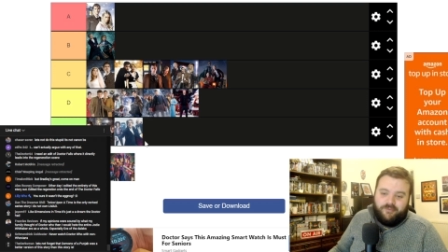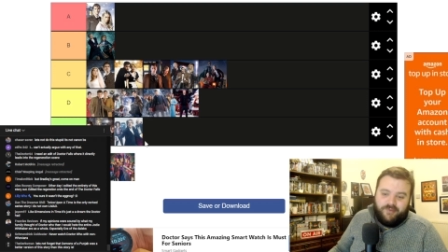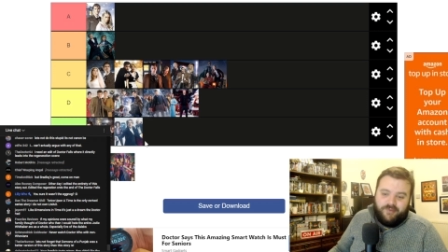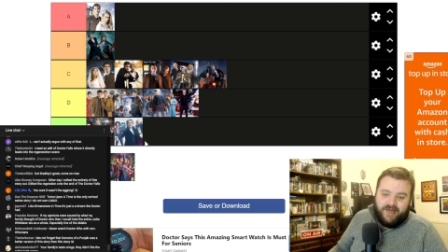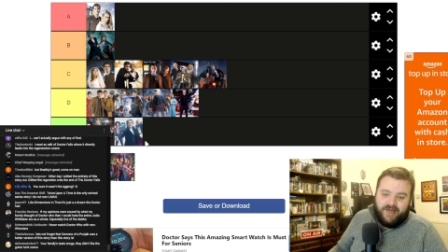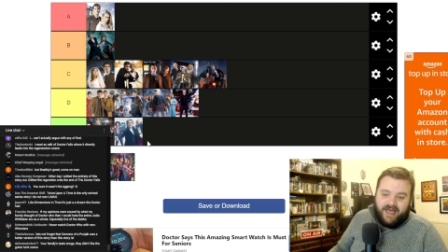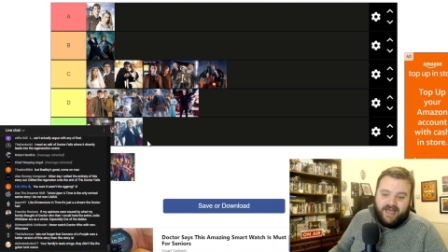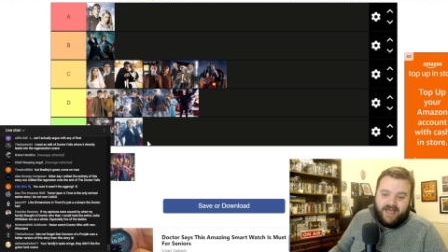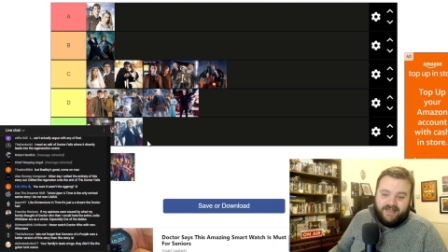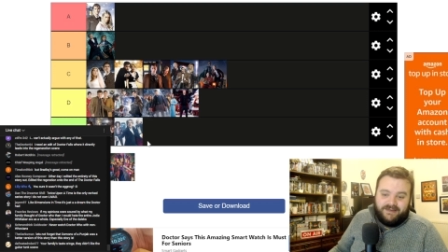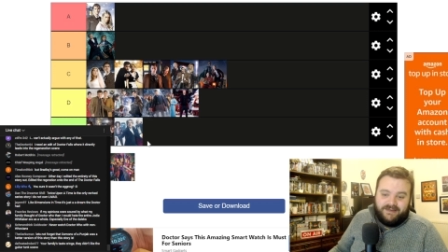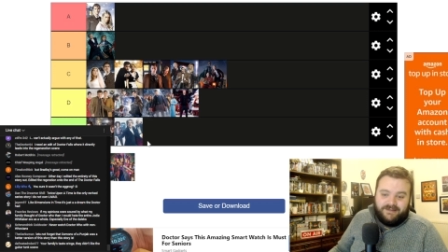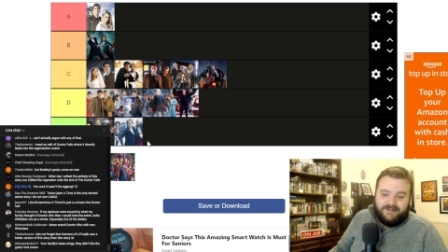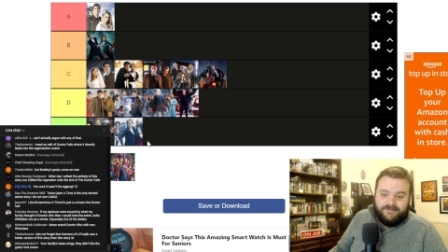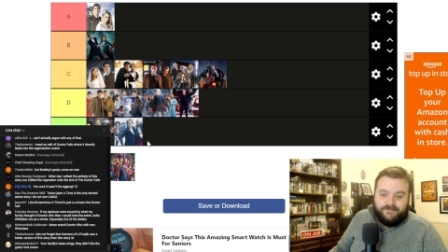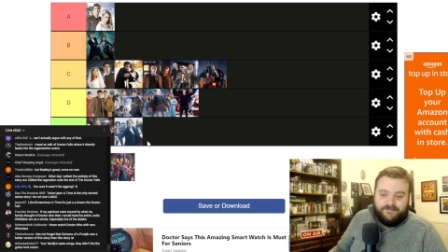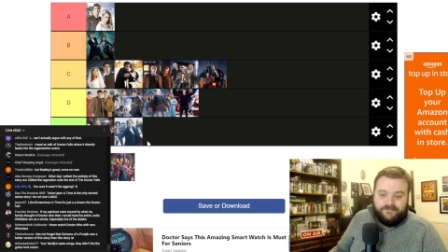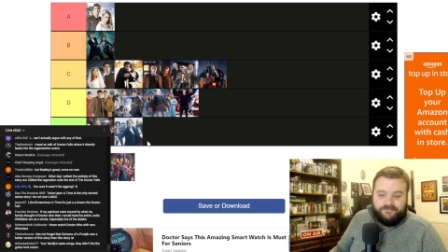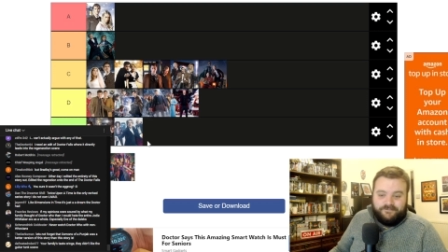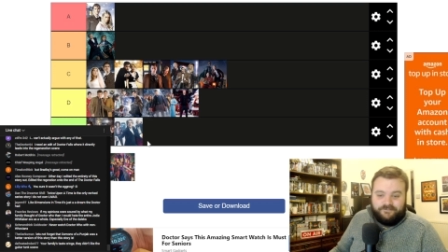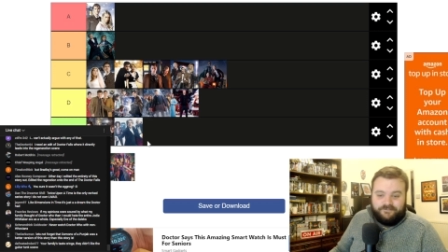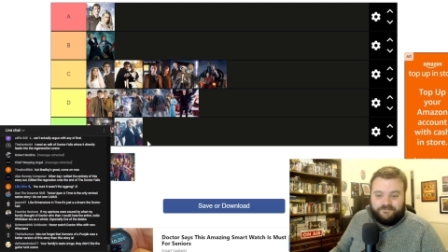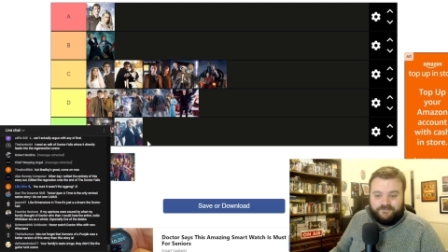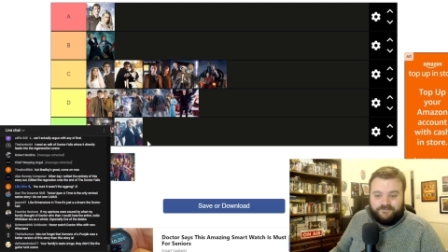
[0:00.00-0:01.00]
bad
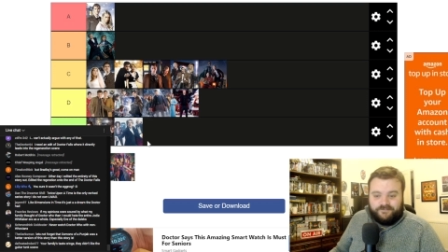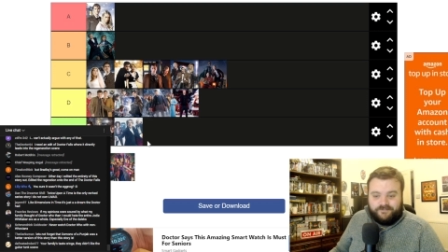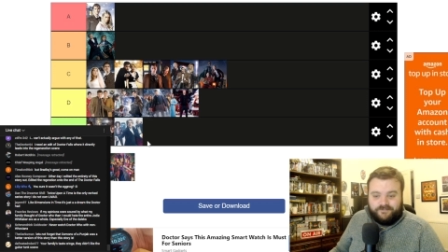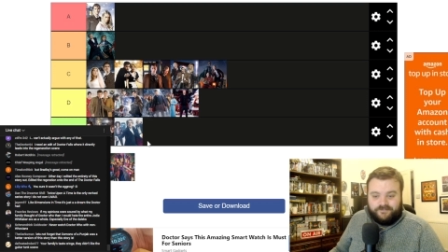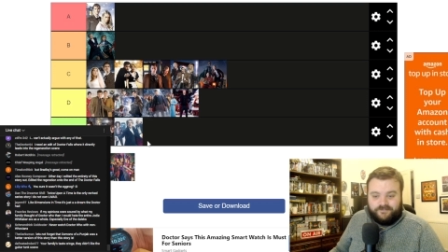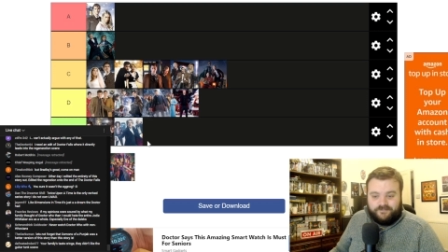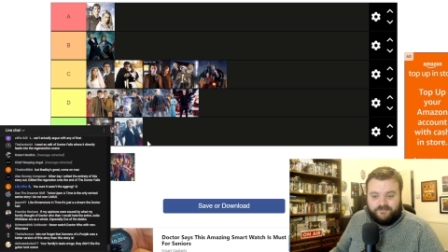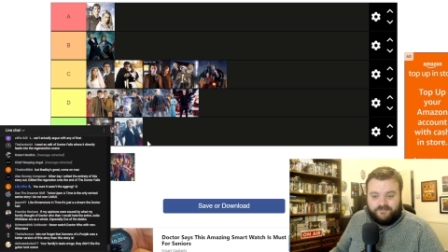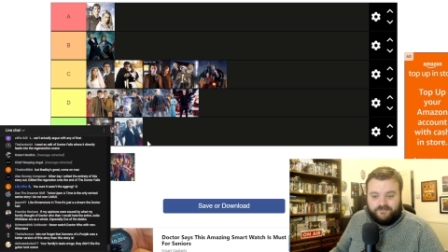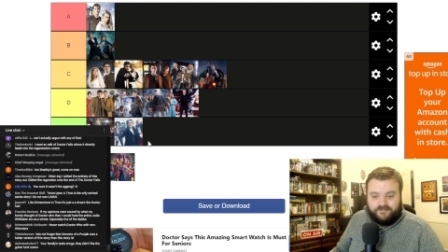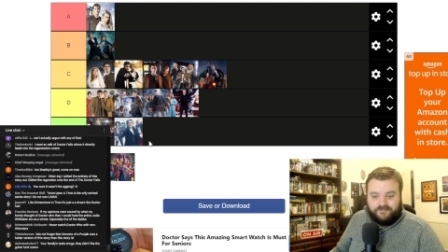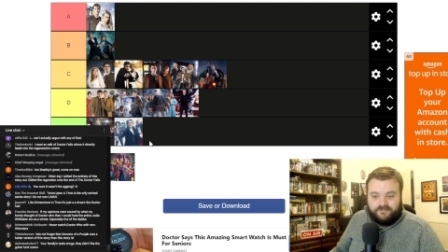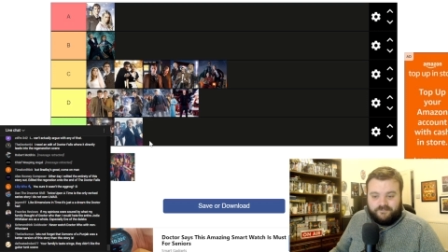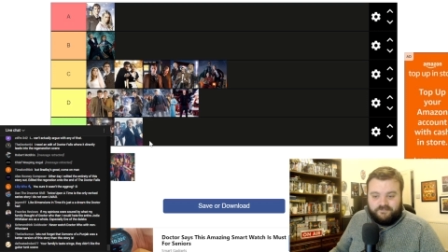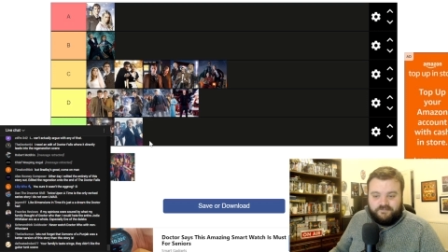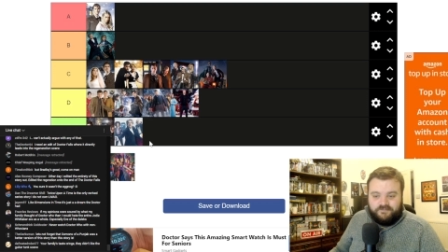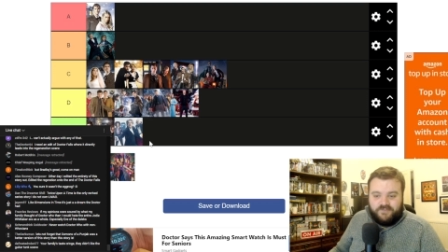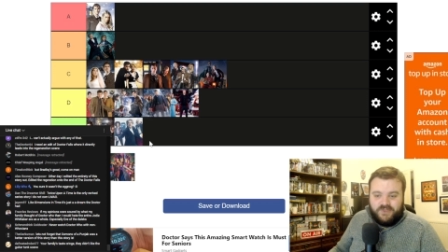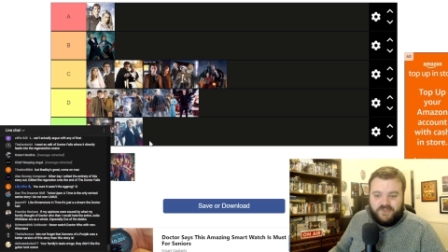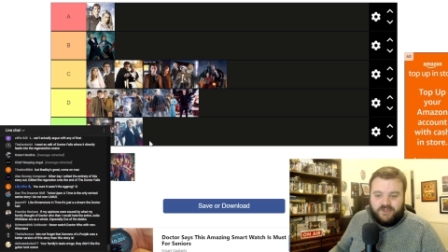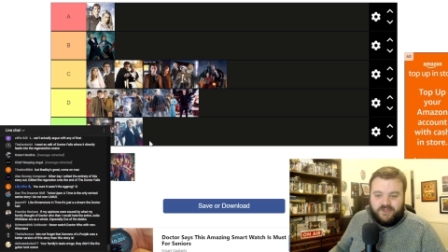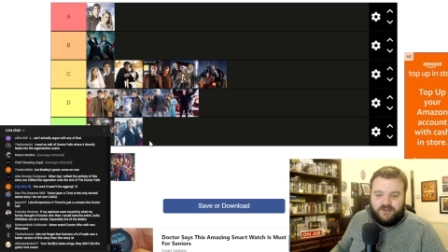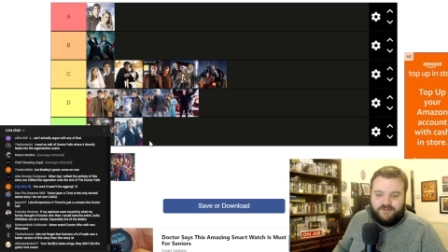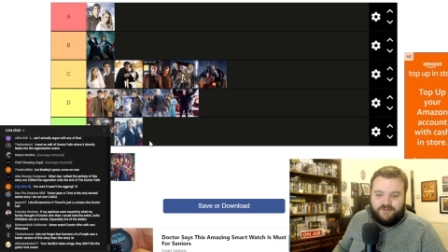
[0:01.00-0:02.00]

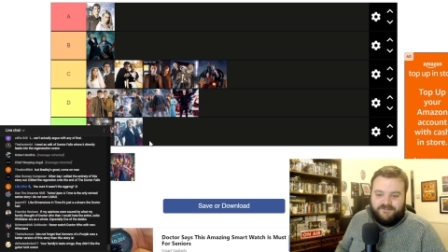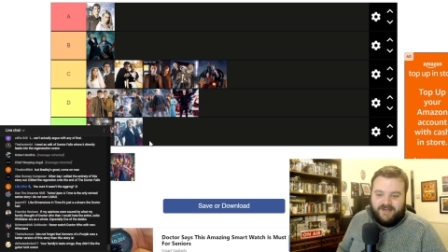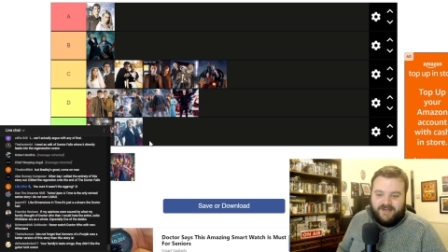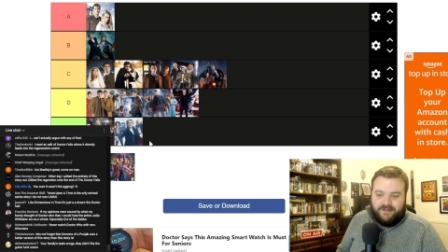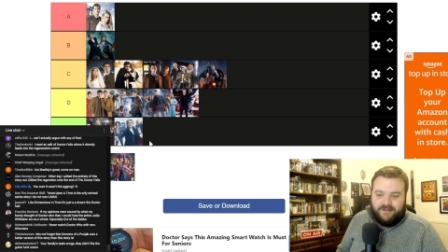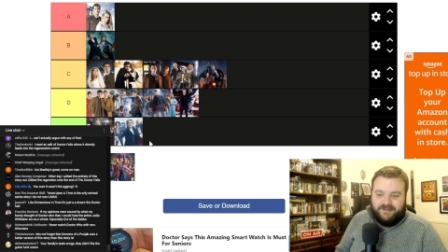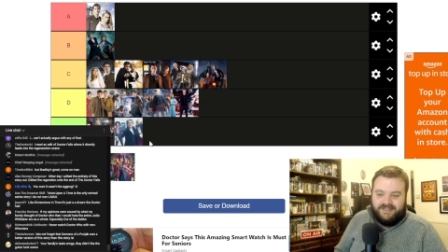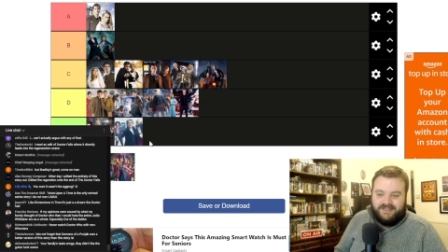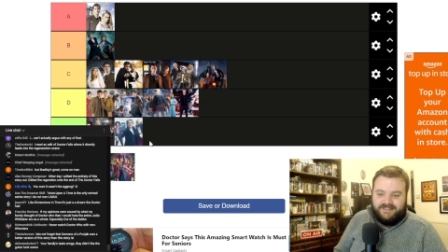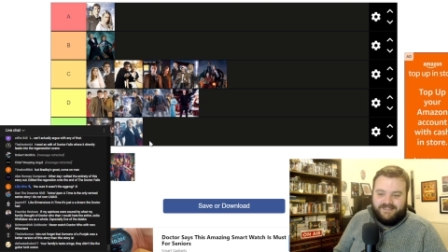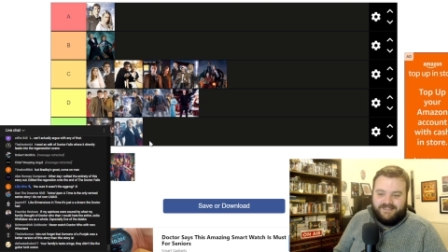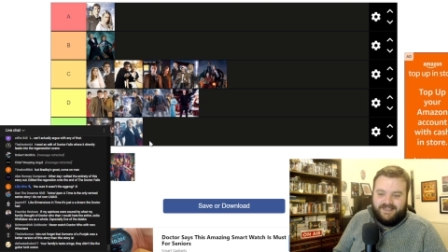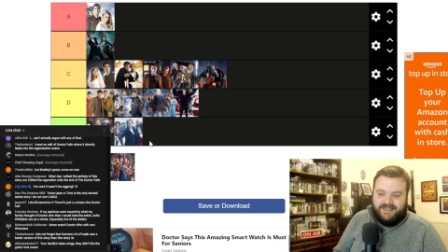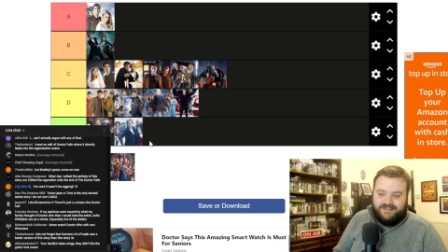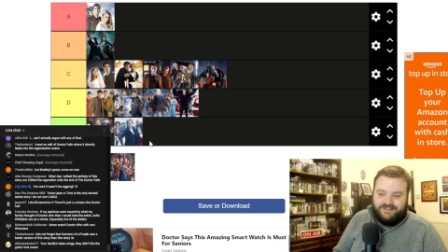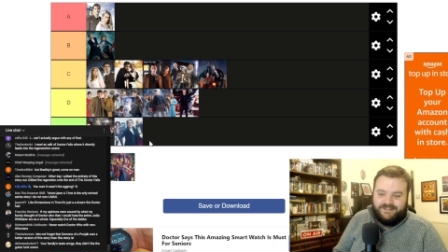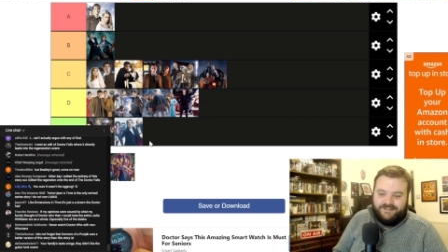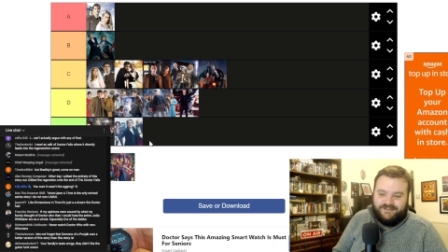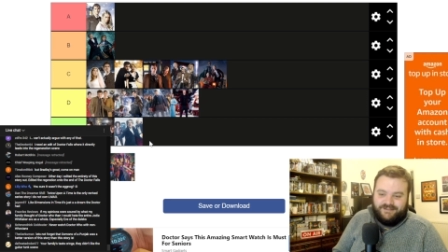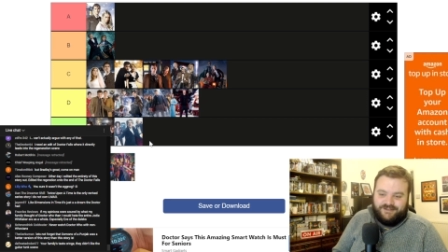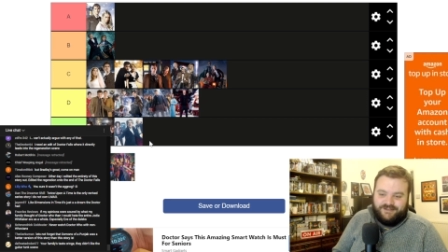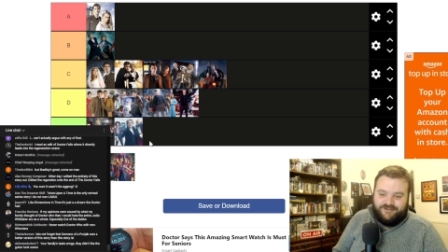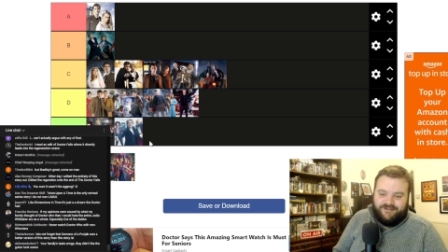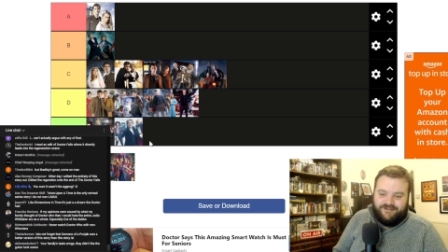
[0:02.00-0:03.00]
your family's
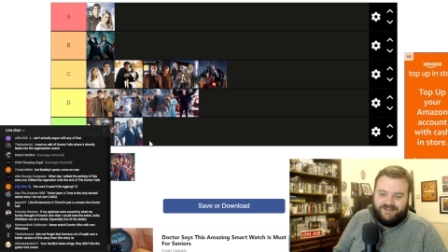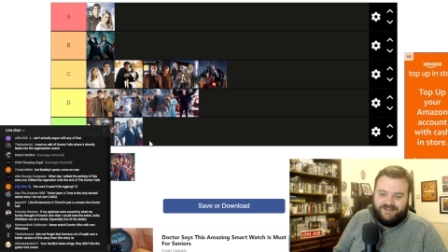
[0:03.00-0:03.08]
tastes